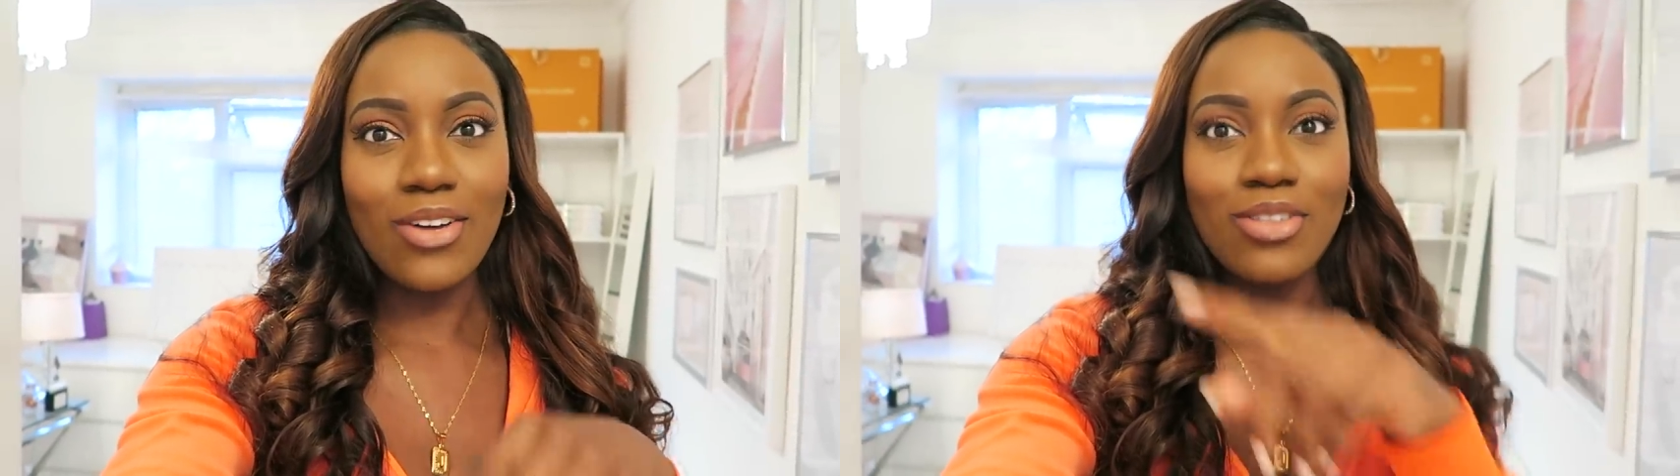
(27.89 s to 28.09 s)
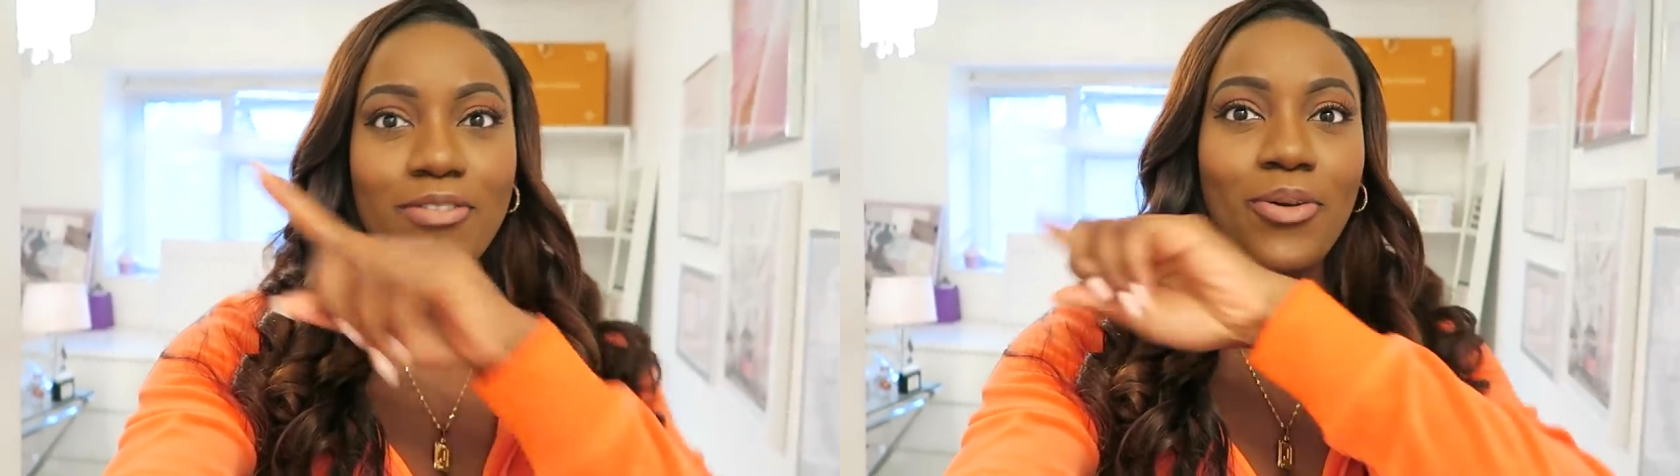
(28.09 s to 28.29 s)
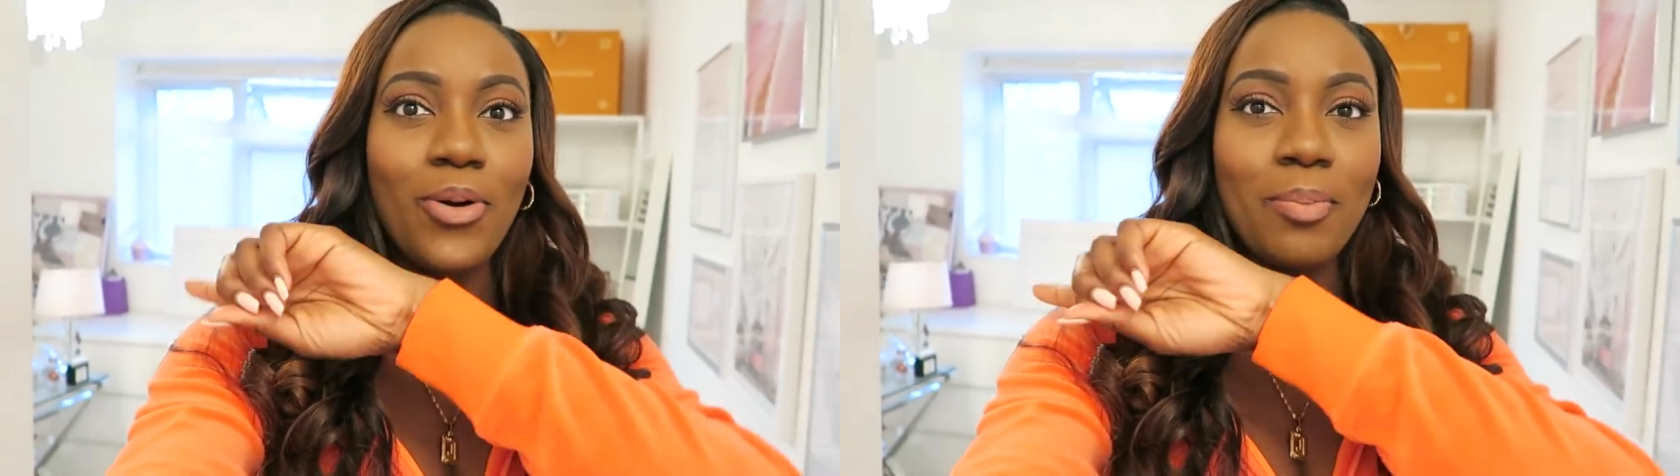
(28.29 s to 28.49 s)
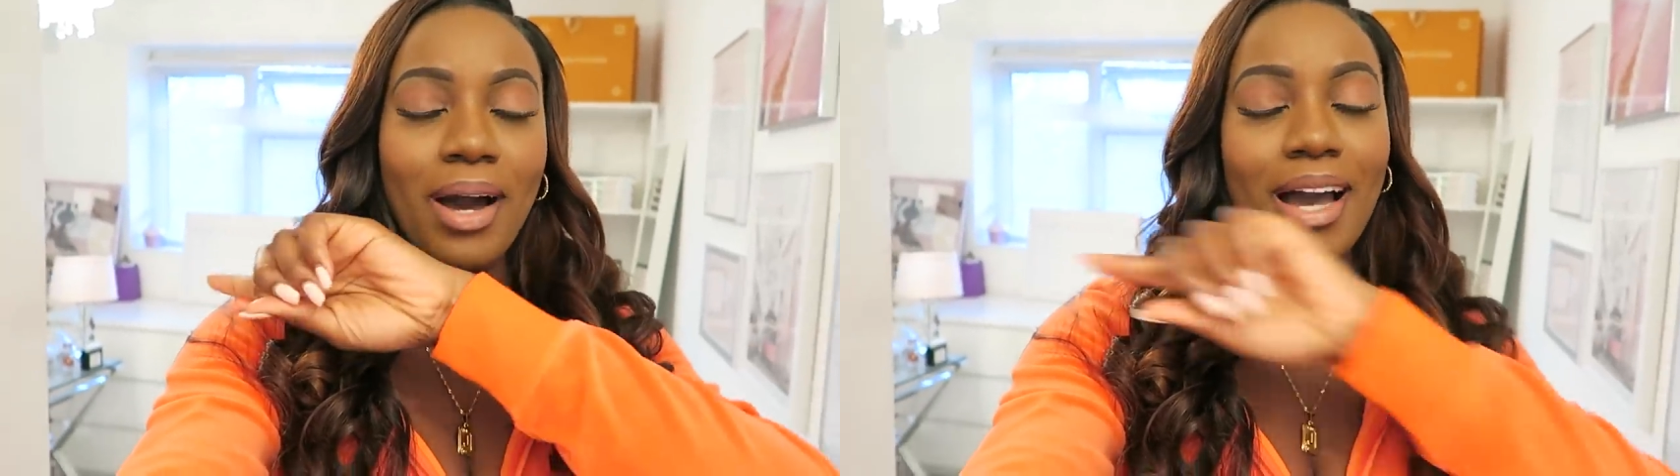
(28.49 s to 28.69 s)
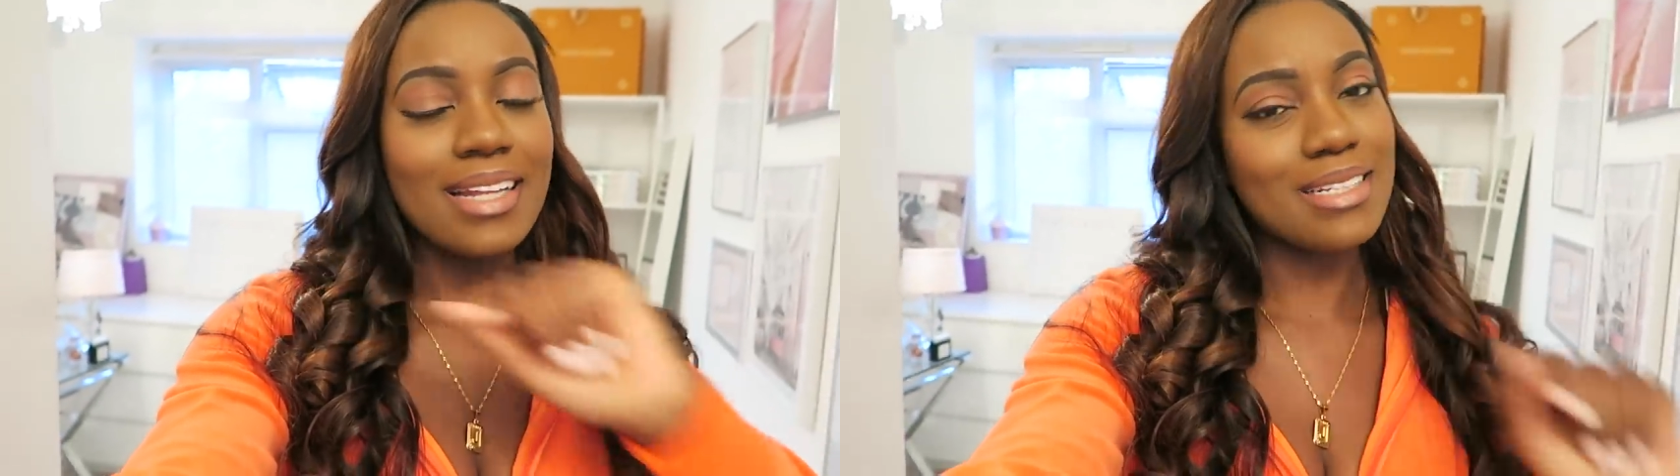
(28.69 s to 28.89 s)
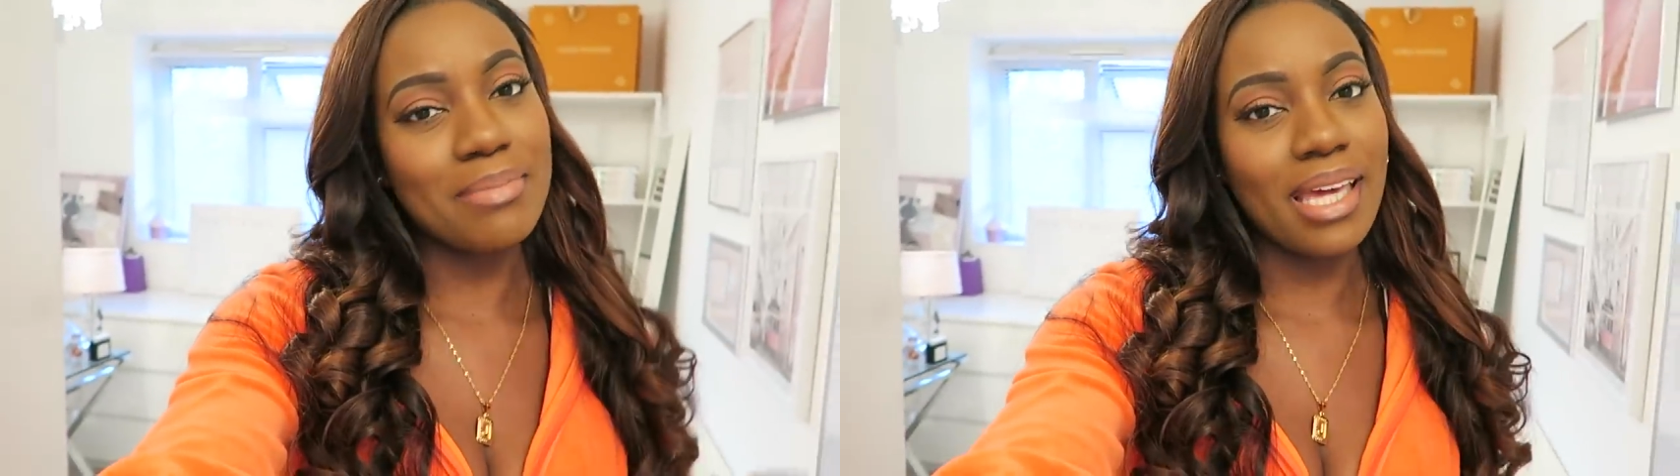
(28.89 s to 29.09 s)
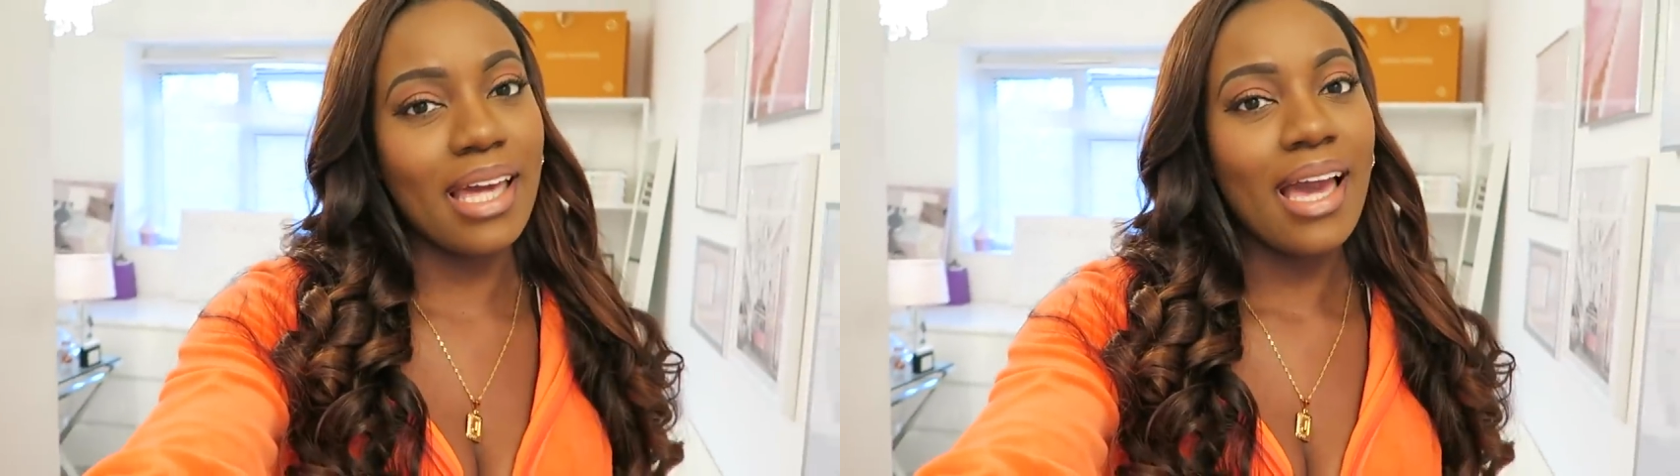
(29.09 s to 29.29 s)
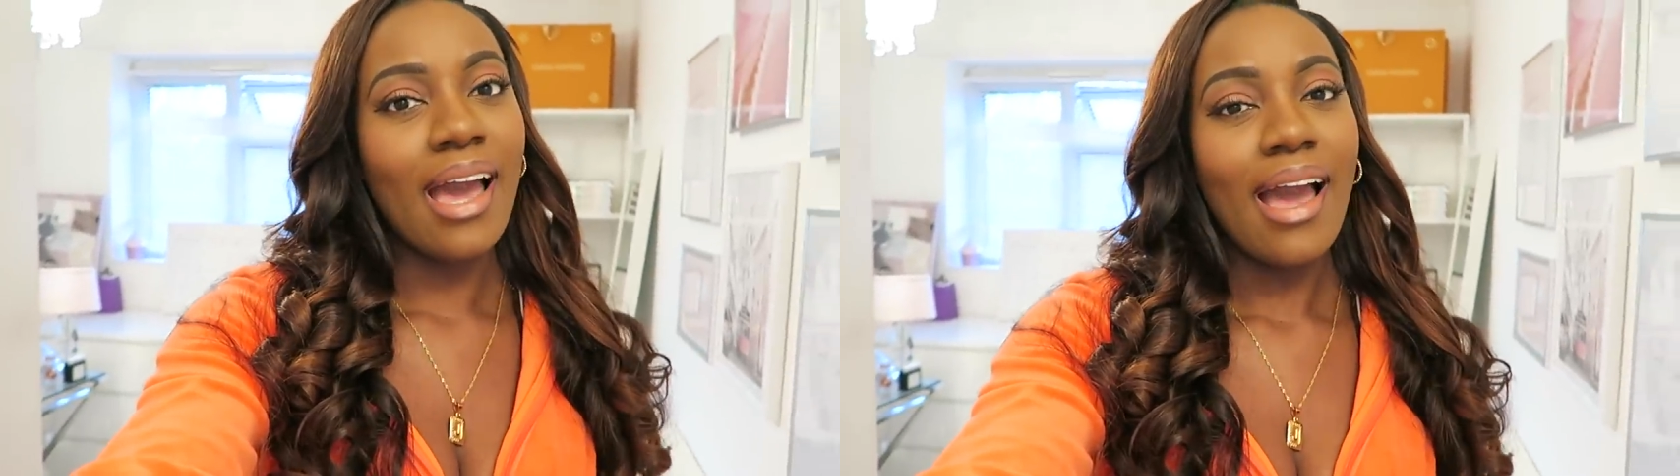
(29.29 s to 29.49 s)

on the floor behind me